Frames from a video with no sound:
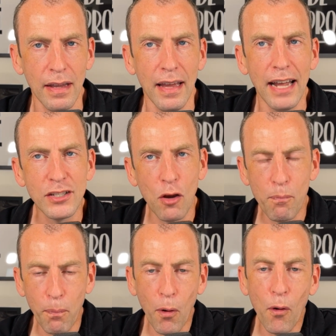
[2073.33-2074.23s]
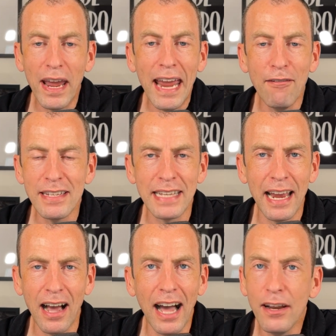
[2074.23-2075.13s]
and so Paul here is
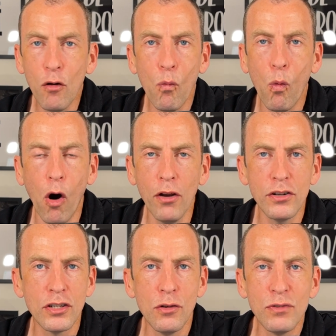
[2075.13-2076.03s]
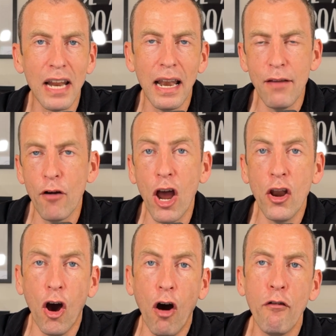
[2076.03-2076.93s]
saying, I don't want to deliver an
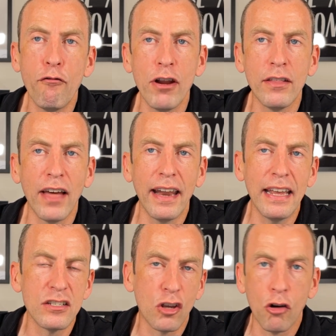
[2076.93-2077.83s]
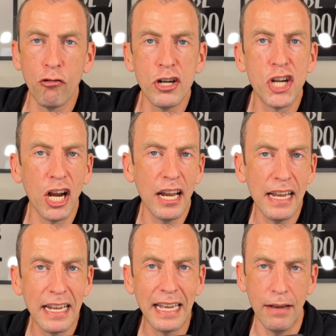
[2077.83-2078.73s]
offering that is grudgingly
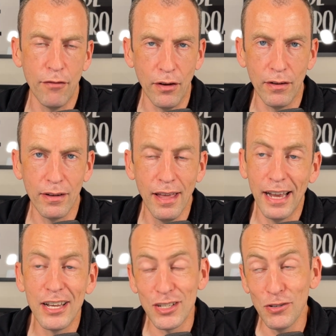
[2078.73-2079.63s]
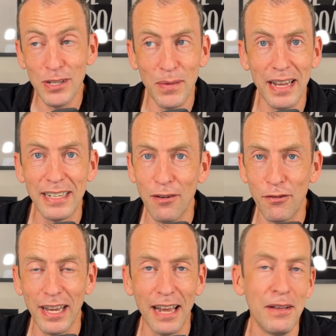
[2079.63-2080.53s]
given. because ultimately, don't
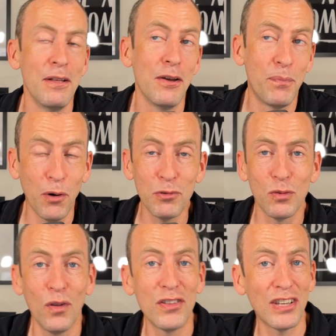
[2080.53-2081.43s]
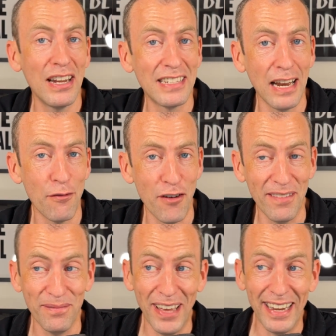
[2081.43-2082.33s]
forget, Paul's the one that's going to deliver it.
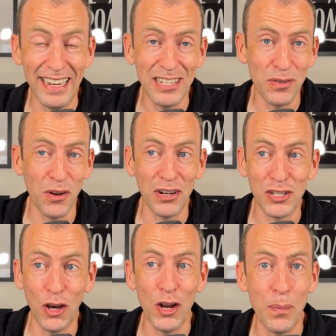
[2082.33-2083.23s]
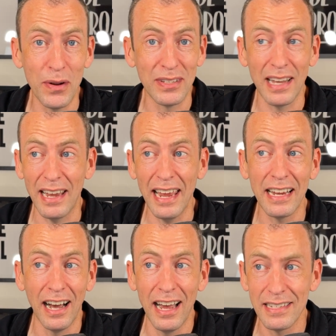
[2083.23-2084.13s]
And he doesn't want to turn up and say, hey
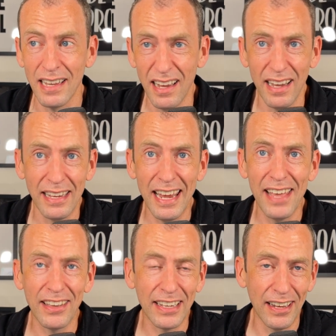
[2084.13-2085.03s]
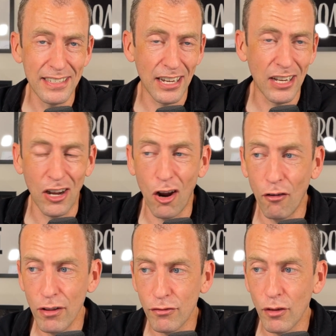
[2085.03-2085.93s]
guys, yeah, the guys at
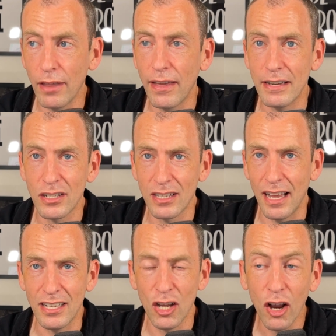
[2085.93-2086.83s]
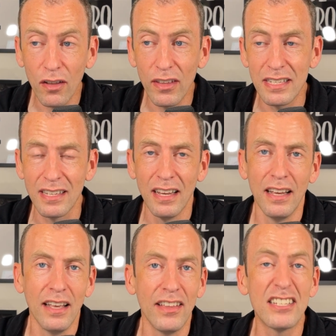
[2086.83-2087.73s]
Corinth, they, they, they took this,
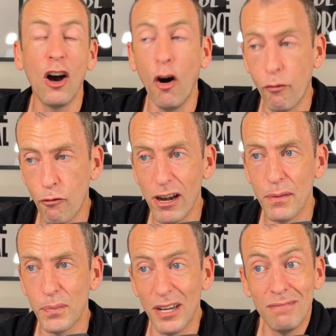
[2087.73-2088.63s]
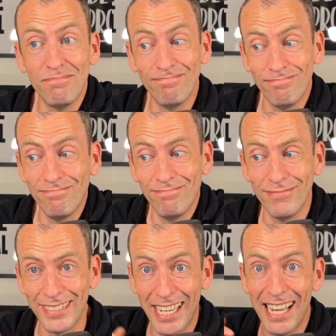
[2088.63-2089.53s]
this offering, but
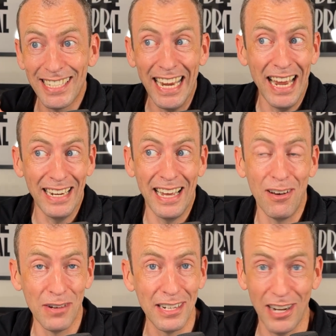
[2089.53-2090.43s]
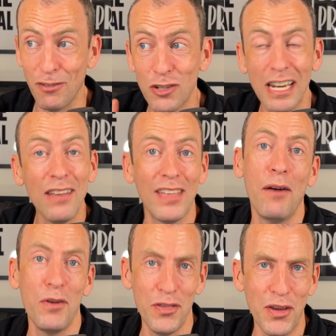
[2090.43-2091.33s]
mm, that's it. I'll, I'll just leave that
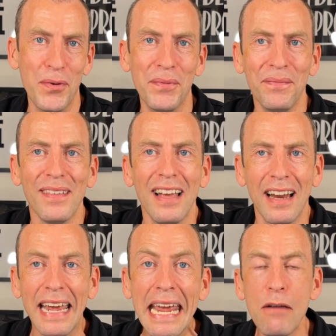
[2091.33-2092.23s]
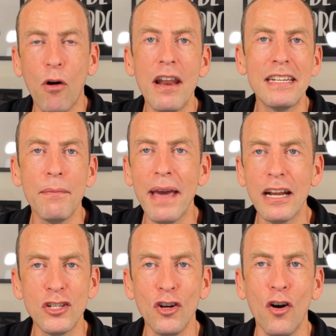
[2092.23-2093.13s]
with you. Uh, he wanted to make
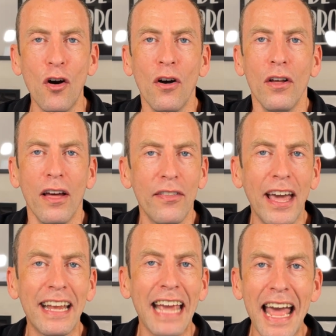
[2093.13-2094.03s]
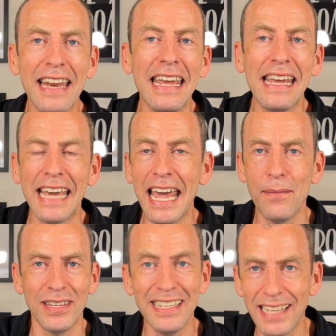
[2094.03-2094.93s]
sure that again he came,
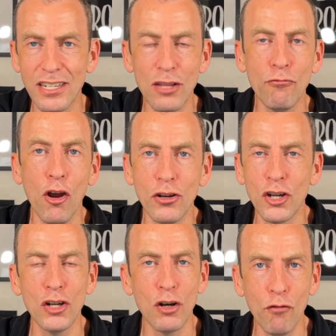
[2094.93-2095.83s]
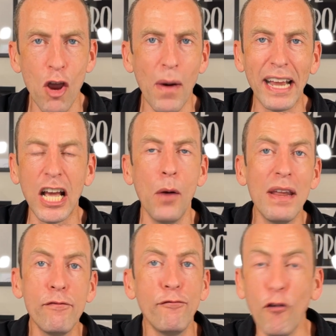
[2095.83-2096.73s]
as he said to the church at Rome, I come
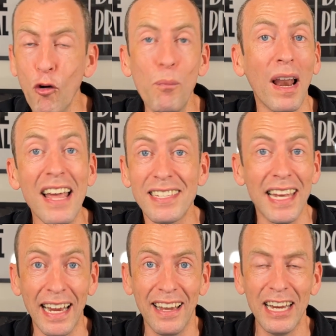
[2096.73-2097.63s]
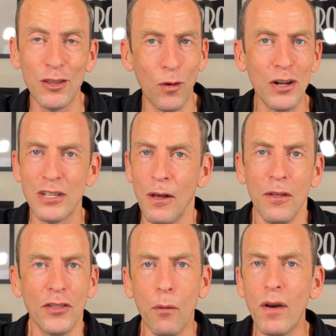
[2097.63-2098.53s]
in full blessing. In other words,
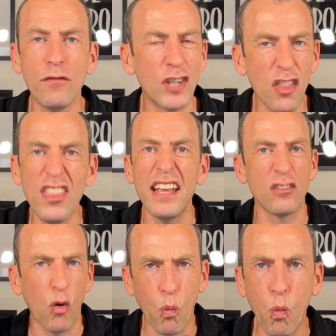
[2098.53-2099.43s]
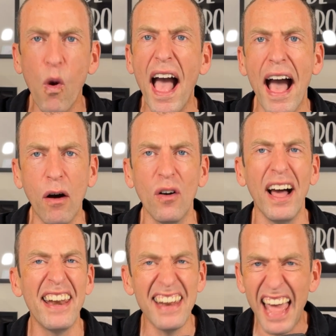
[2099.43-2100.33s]
that we've done this well
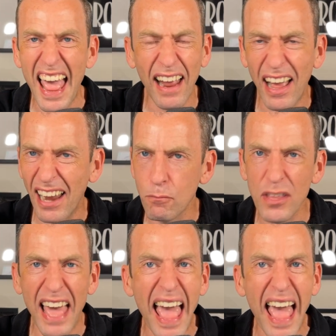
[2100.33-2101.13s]
and, and with